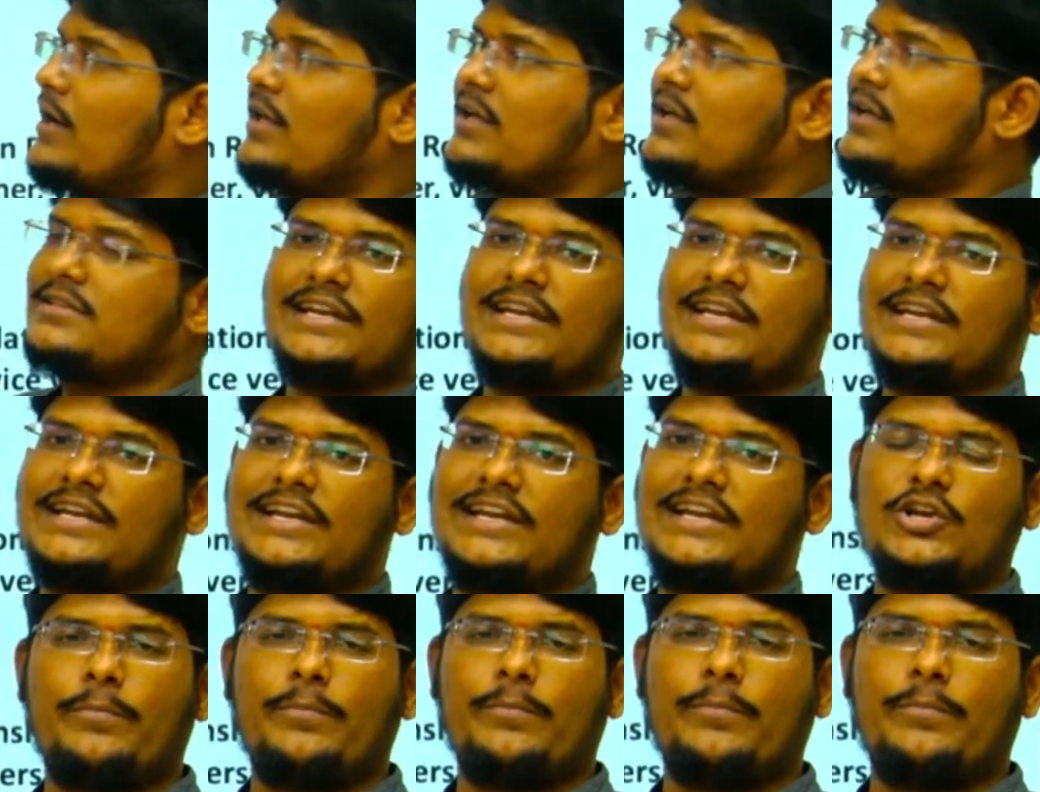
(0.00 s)
are the 3
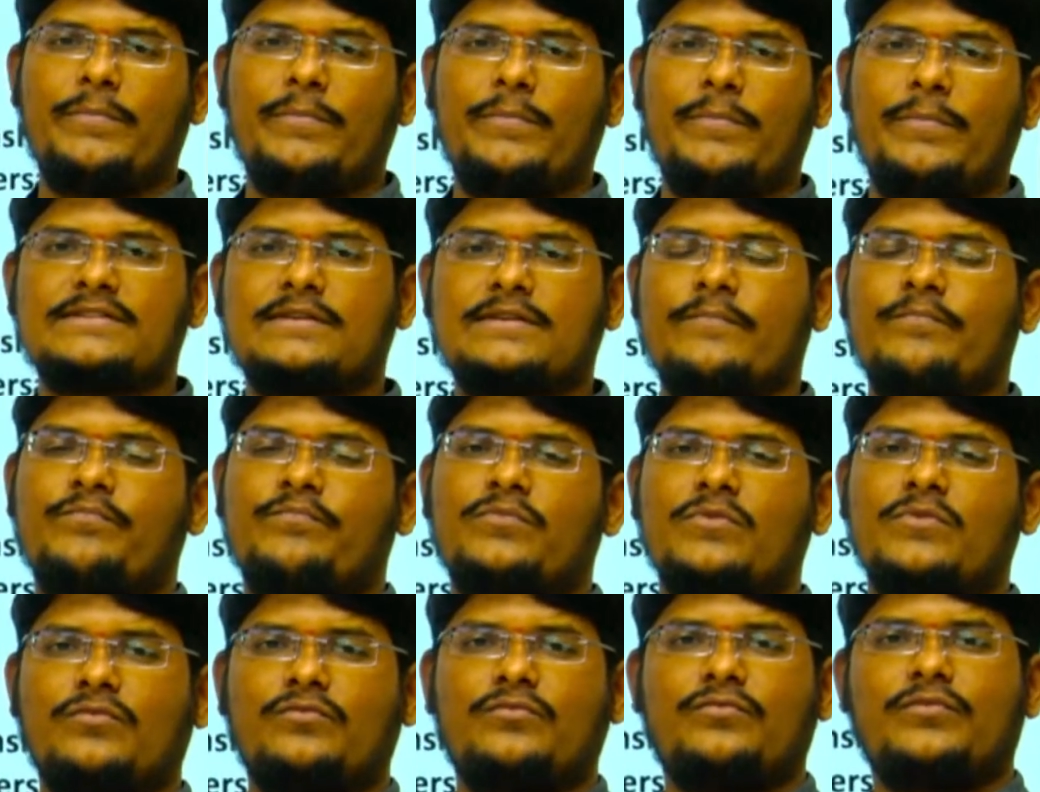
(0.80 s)
topics?
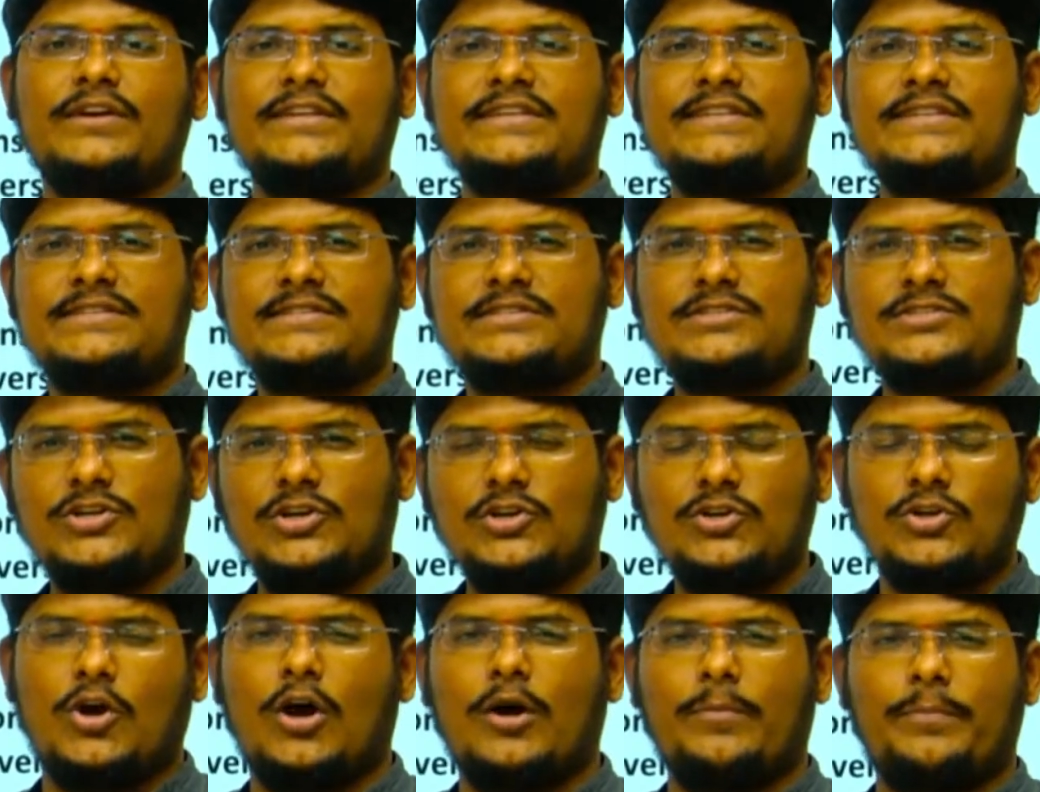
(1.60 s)
First
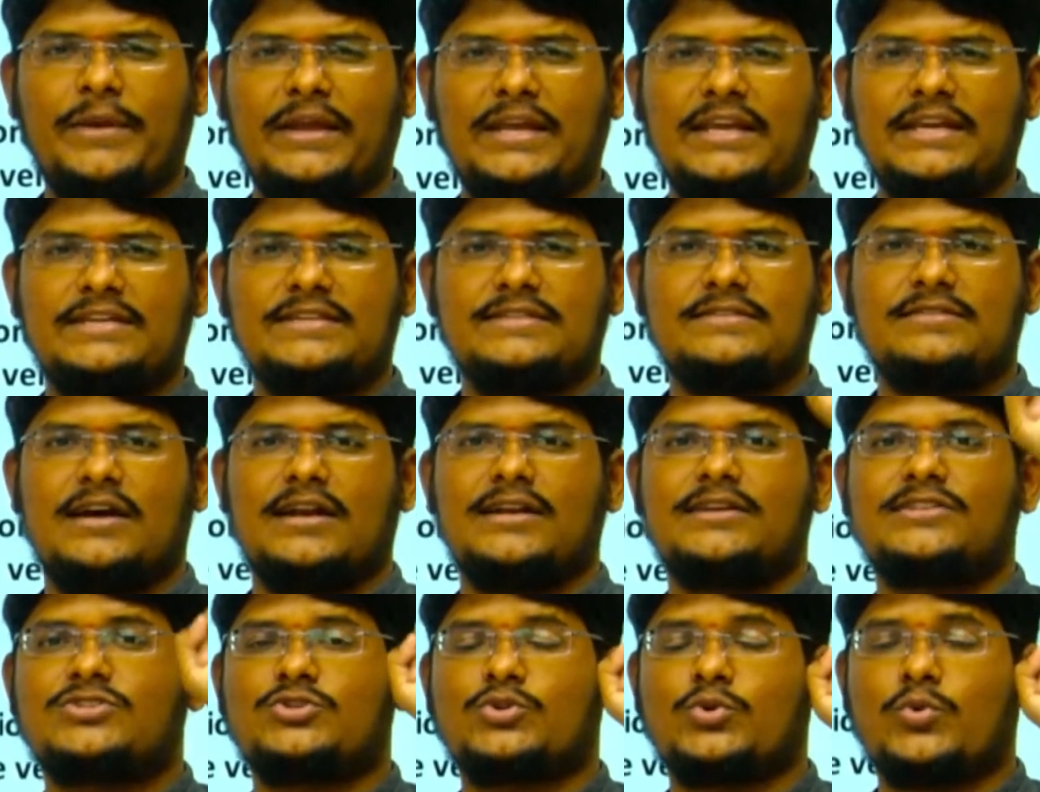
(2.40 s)
topic is
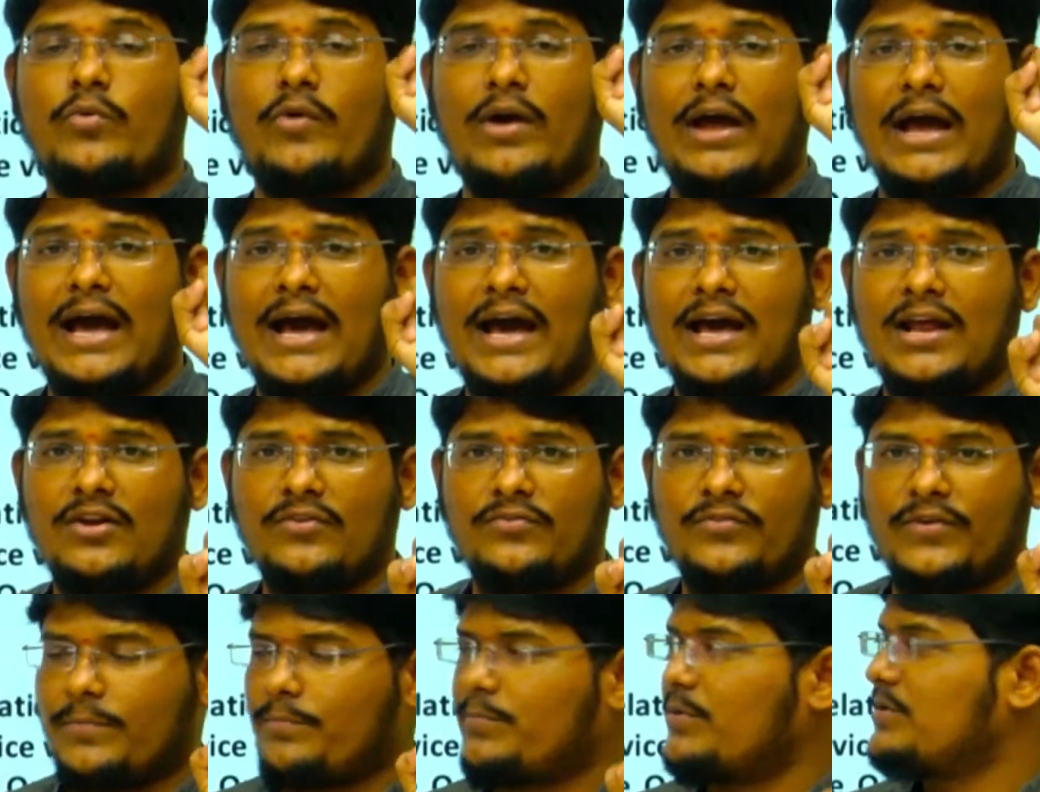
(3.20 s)
that square of
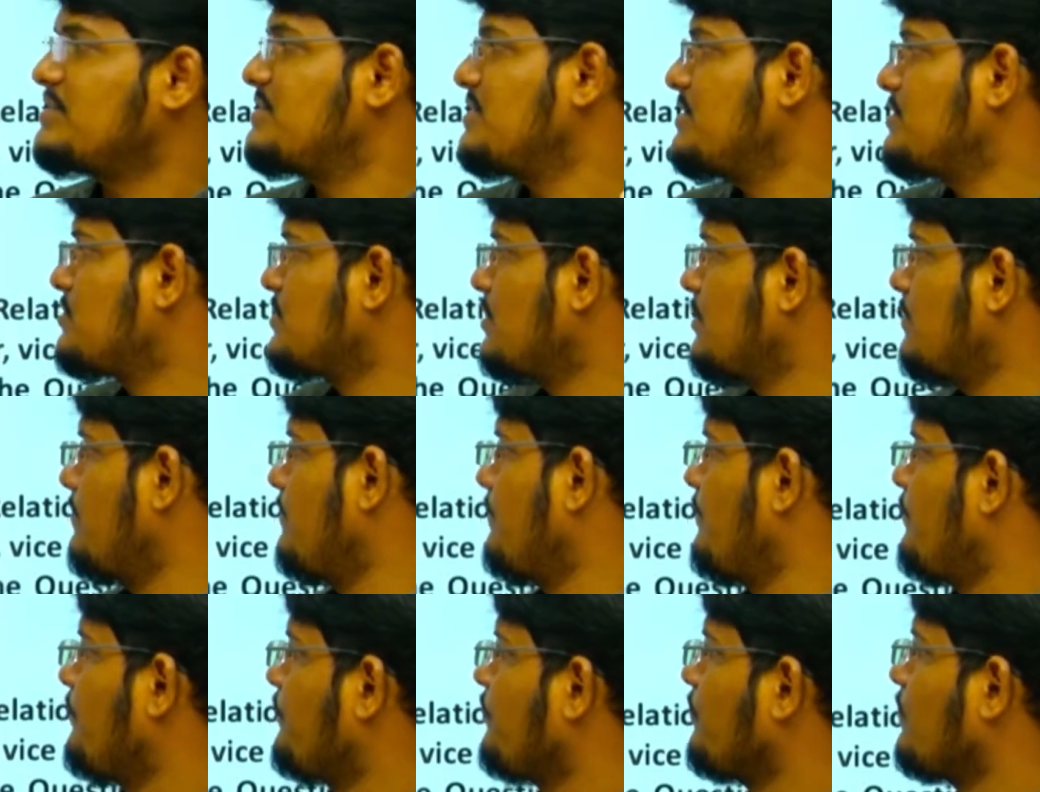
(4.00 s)
opposition.
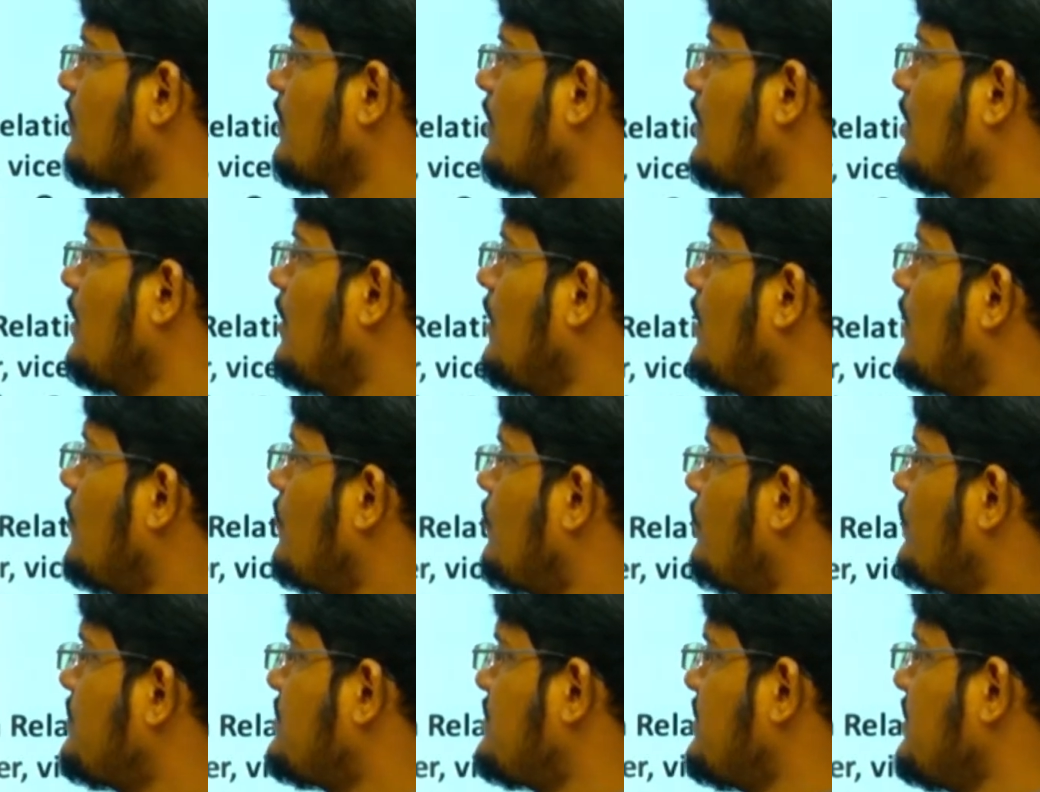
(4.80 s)

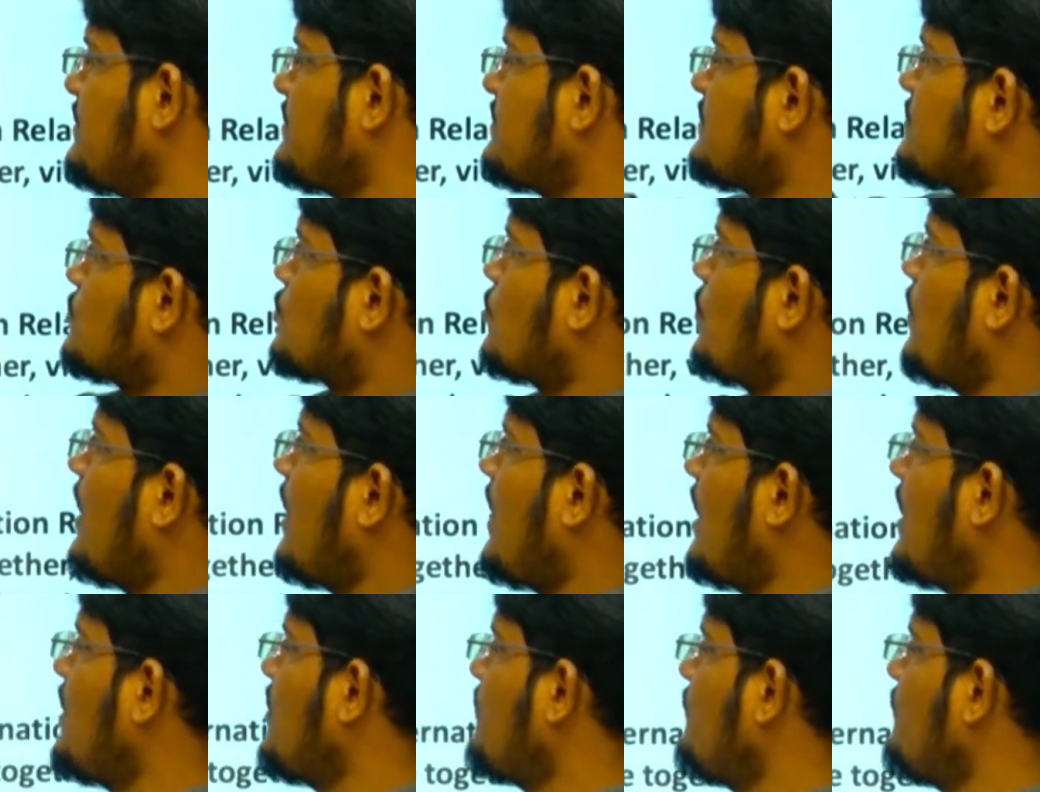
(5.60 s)
Which is square of